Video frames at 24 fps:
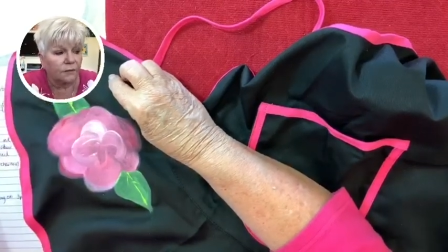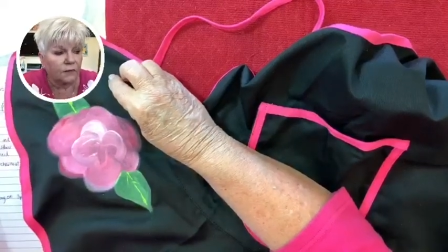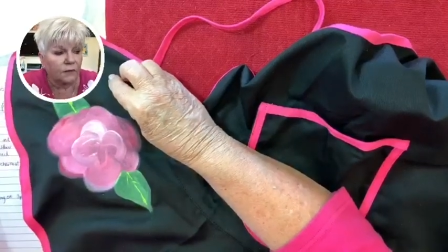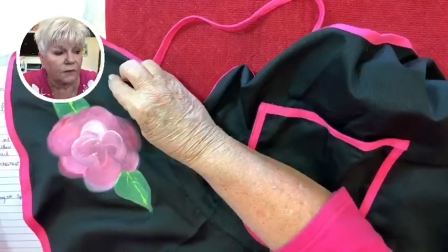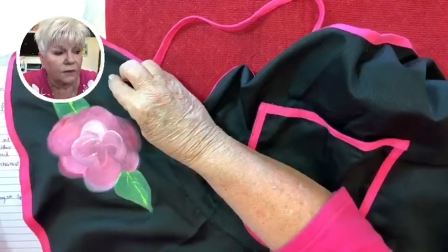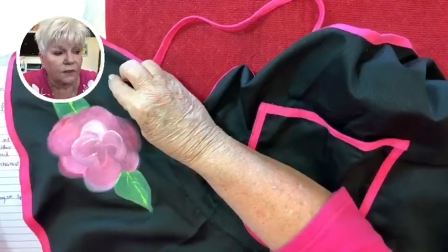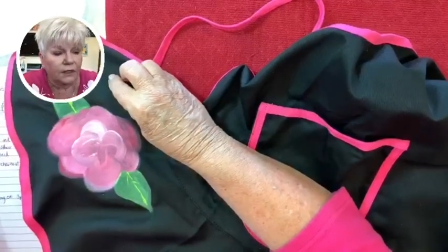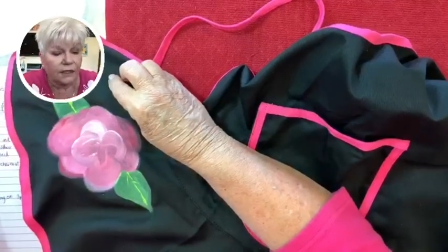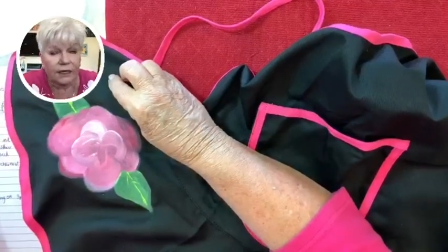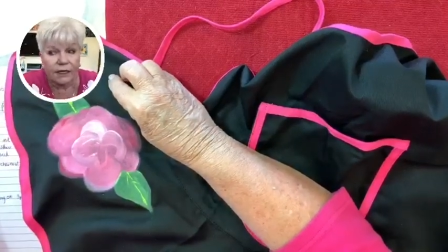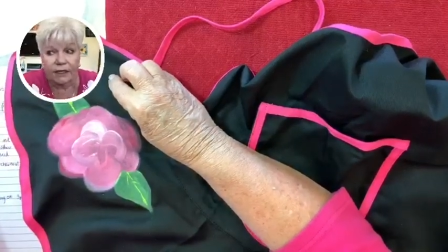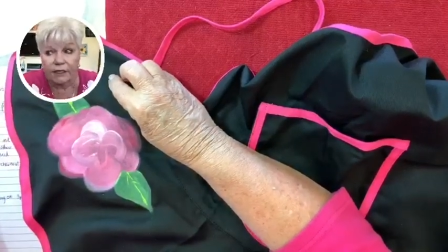
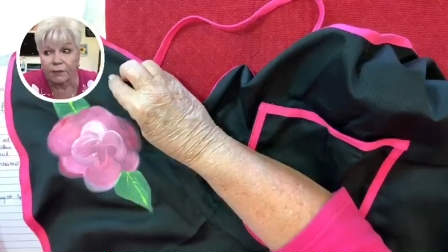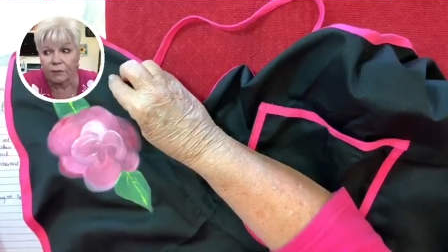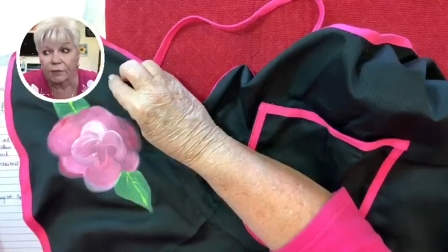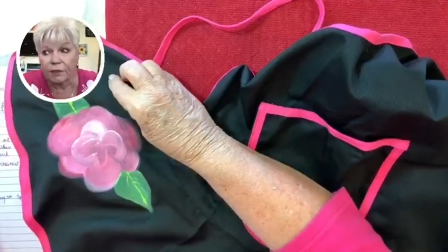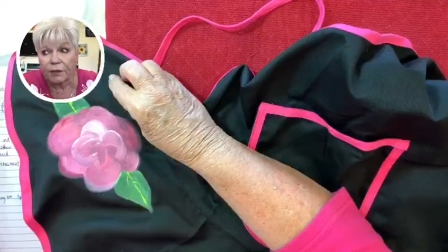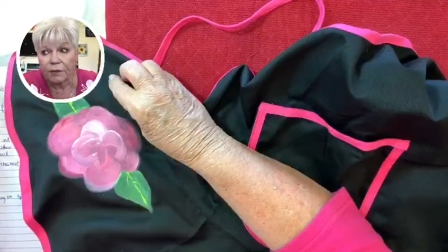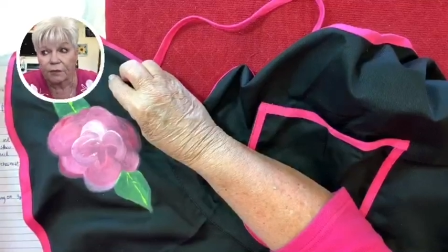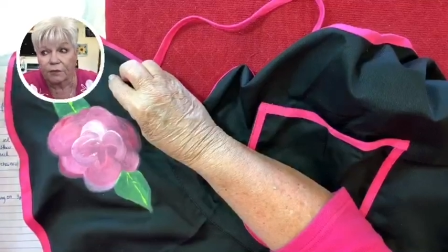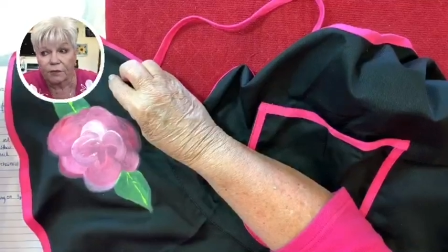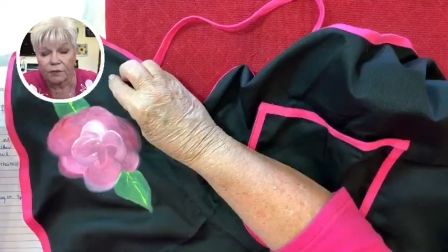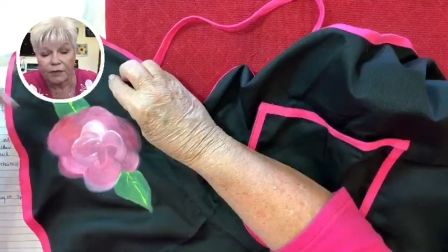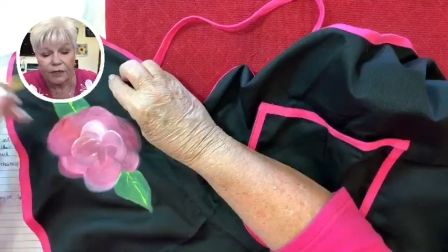the kind of
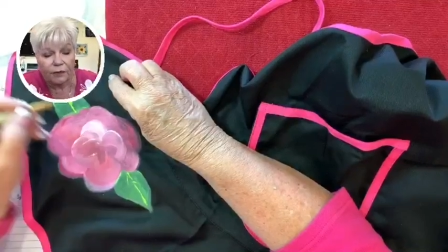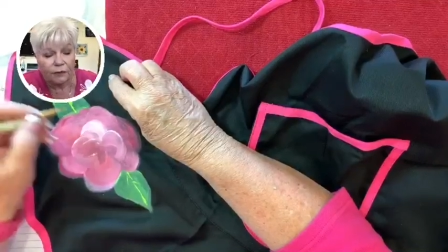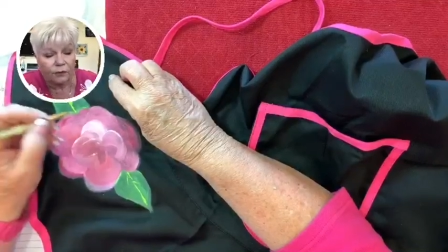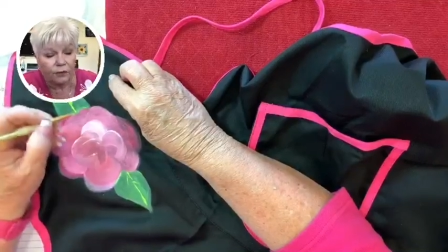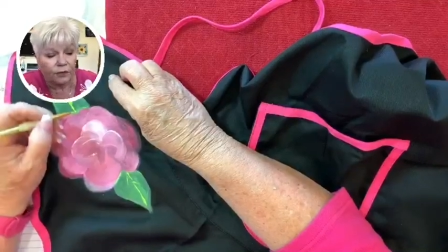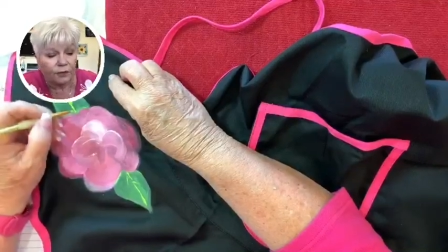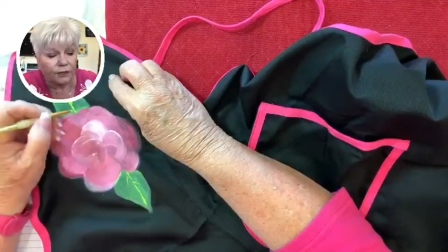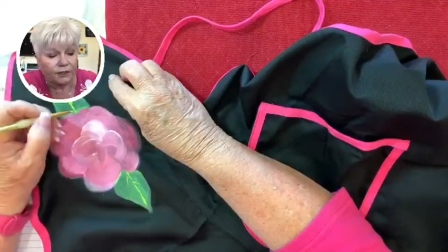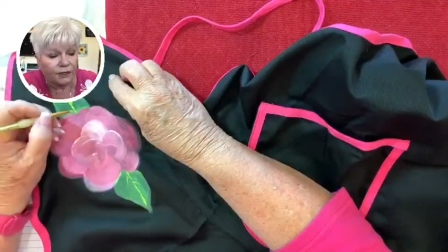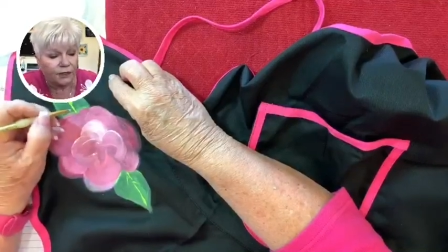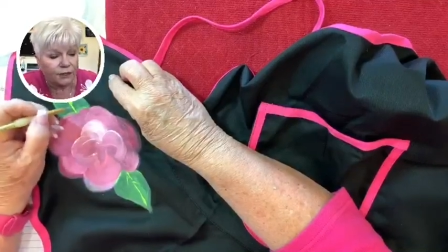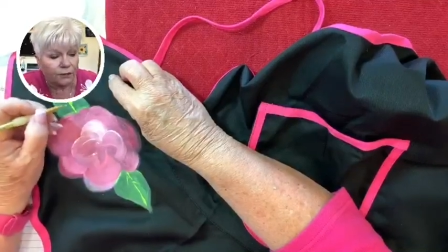people that
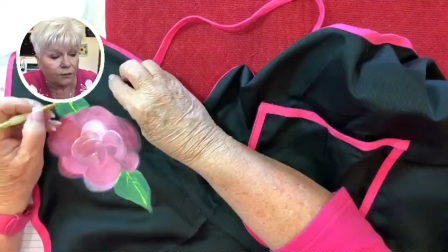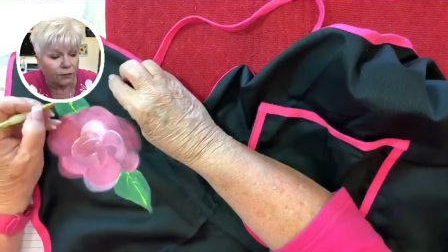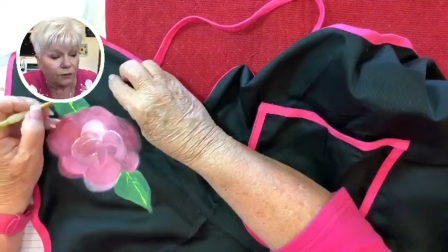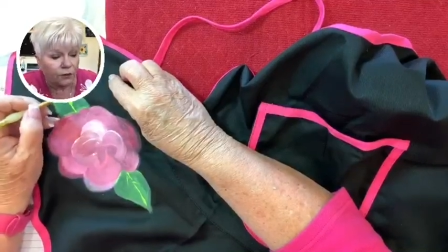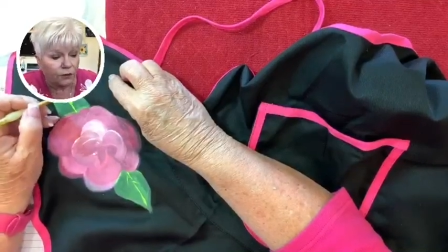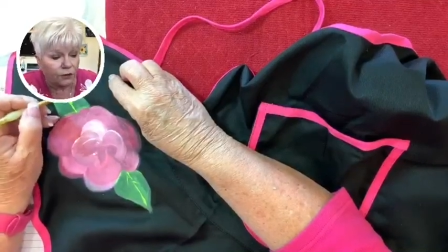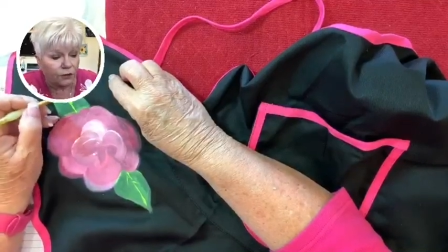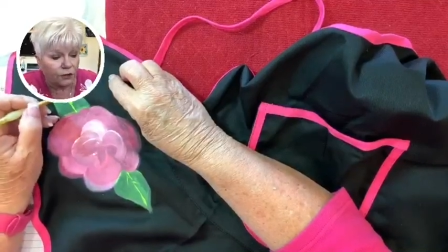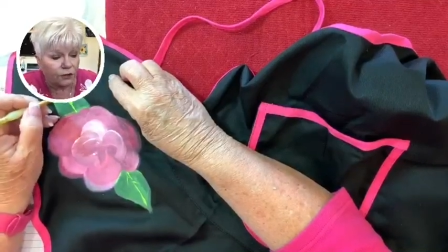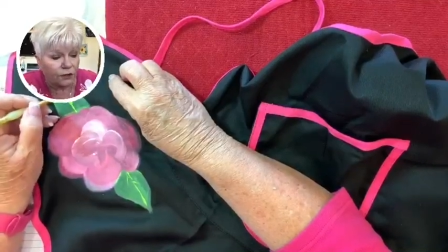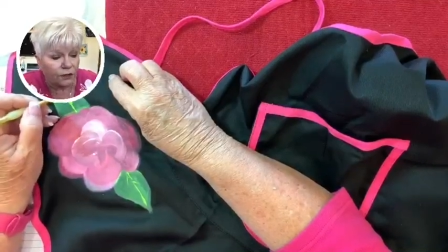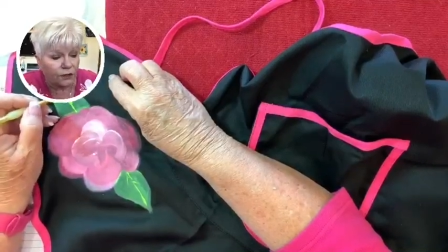were in the
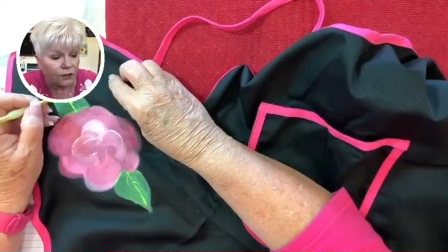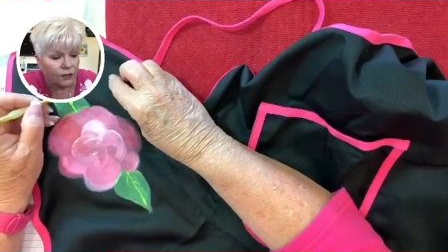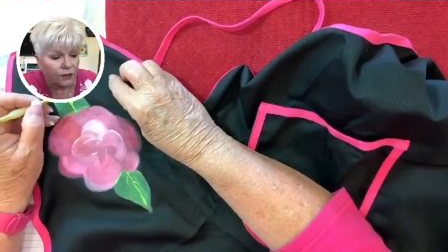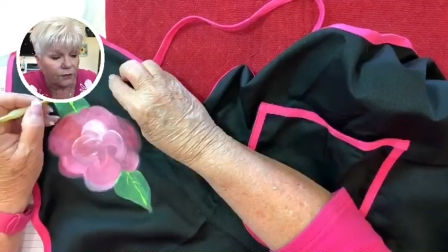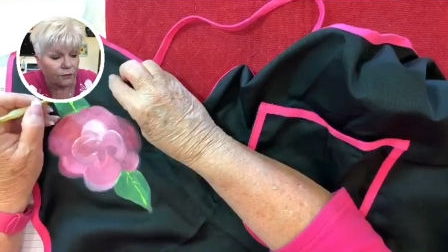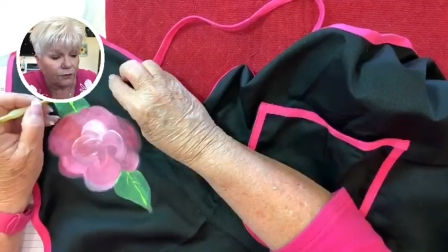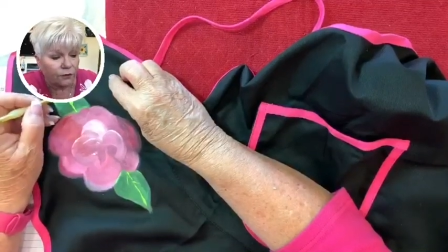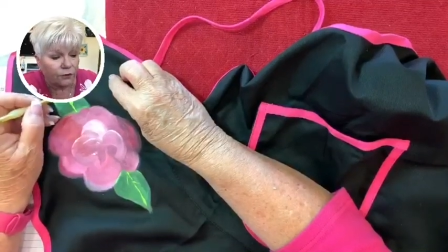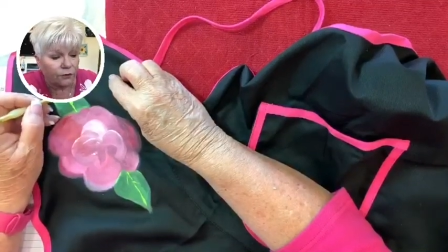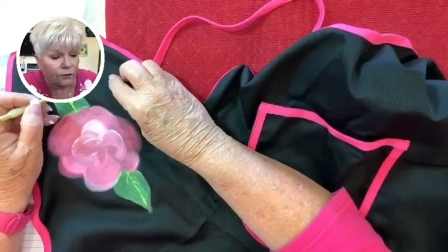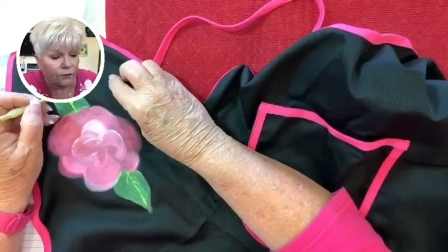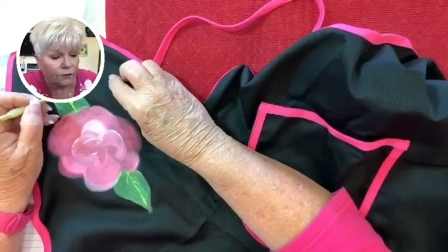emergency
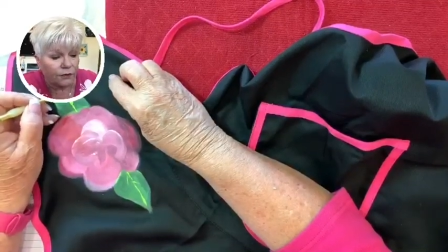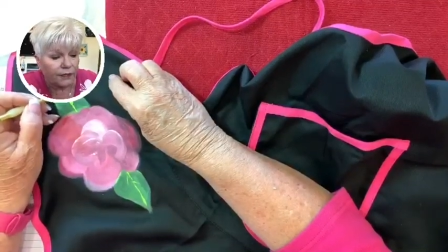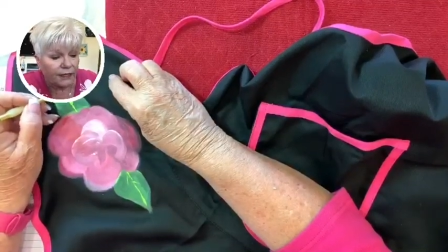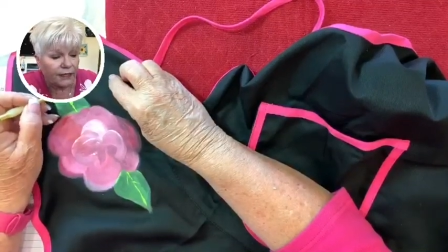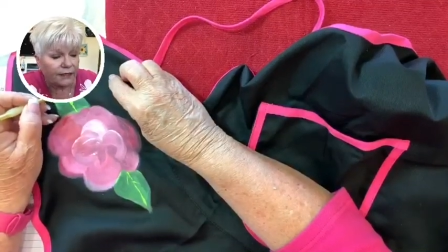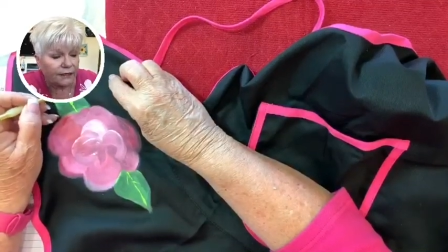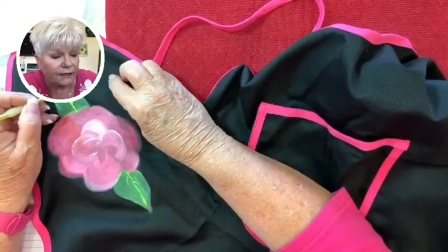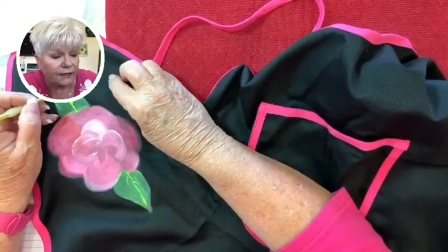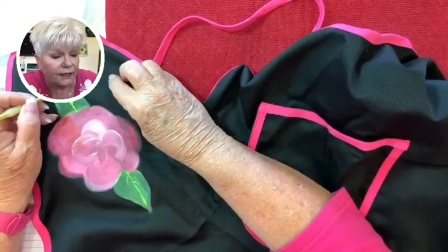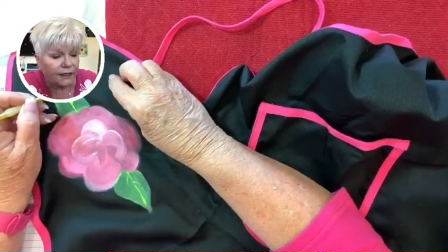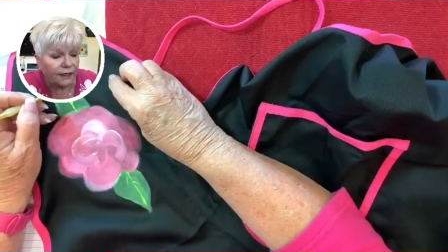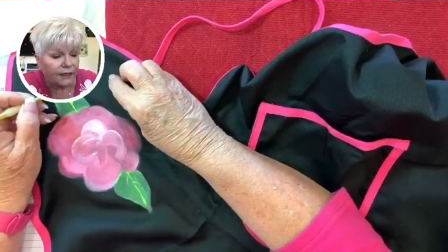room
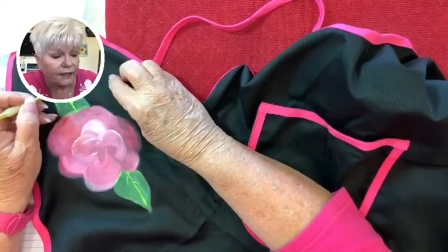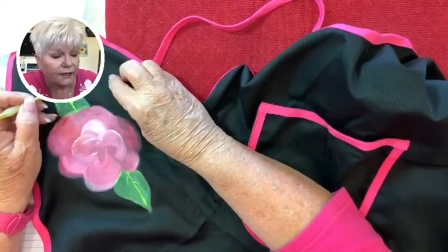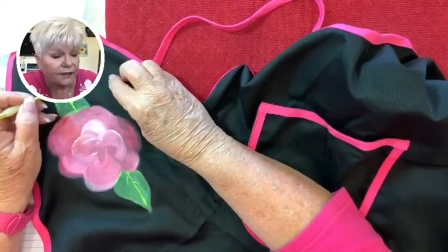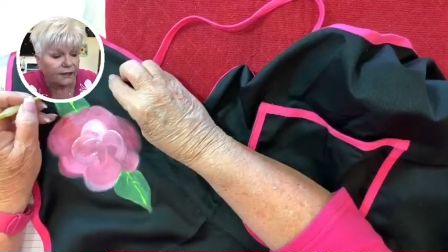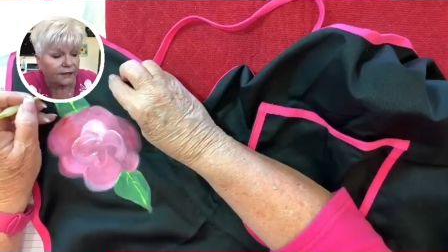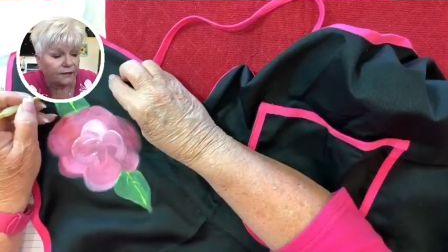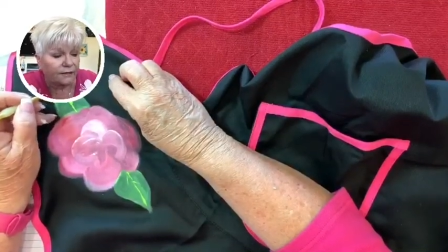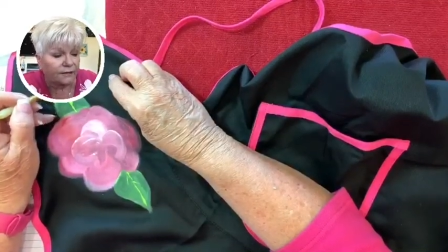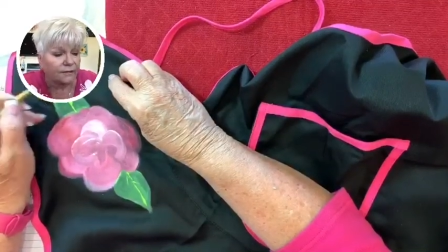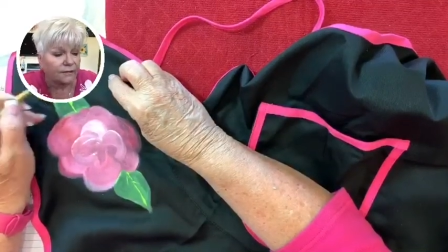that night.